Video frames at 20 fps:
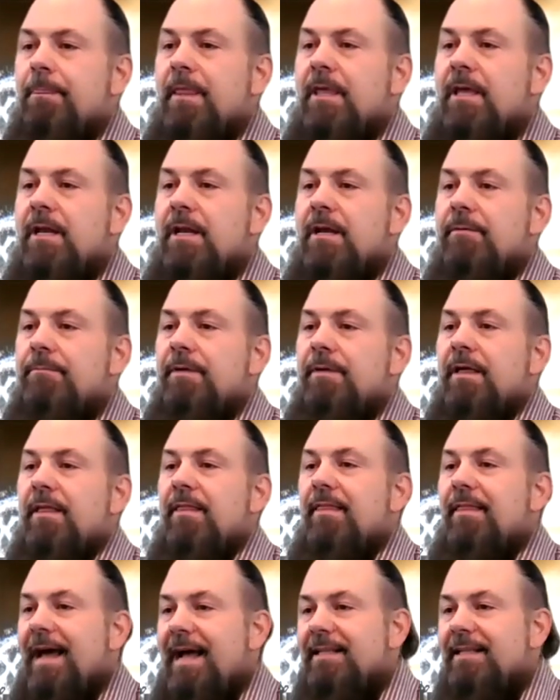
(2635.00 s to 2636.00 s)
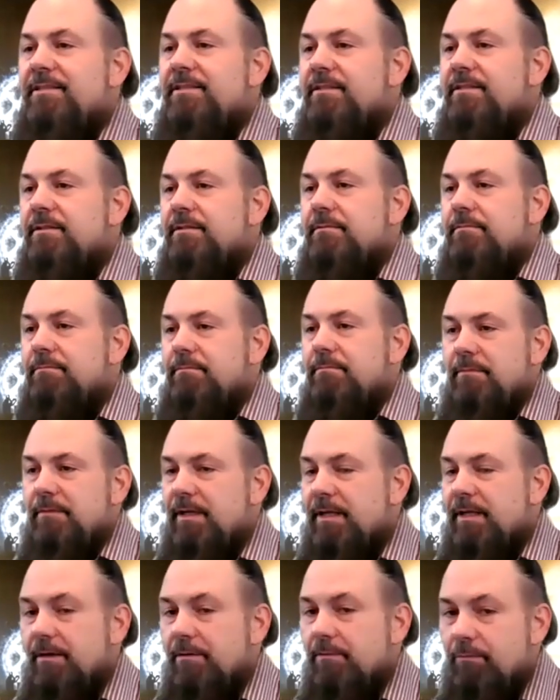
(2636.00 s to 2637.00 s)
You know, that's,
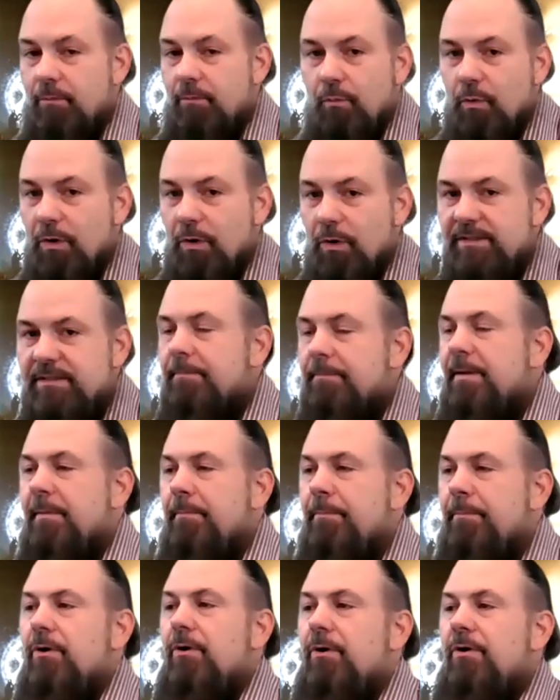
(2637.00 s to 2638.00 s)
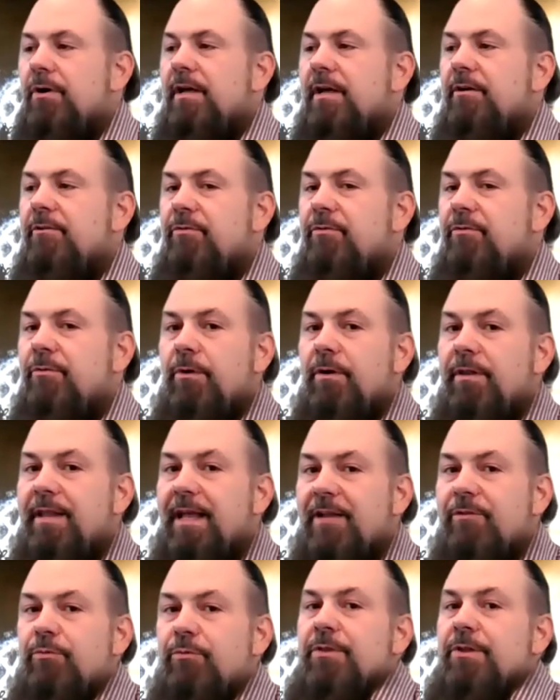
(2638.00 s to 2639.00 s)
you know, what some people are looking for,
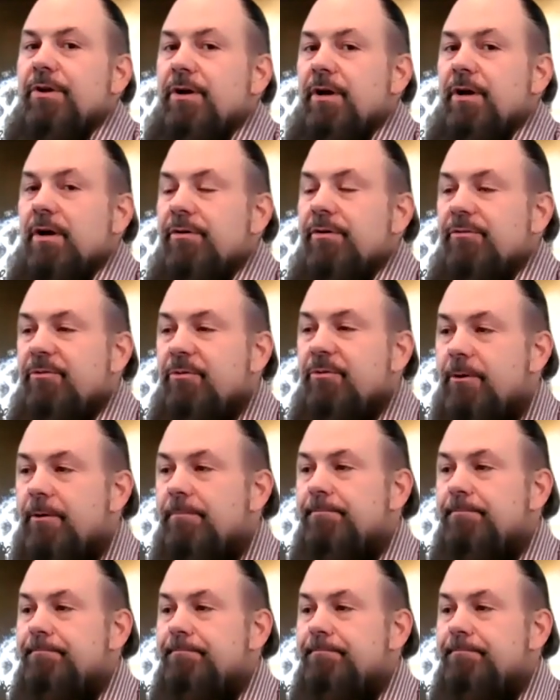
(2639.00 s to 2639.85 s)
and that's what they're going for.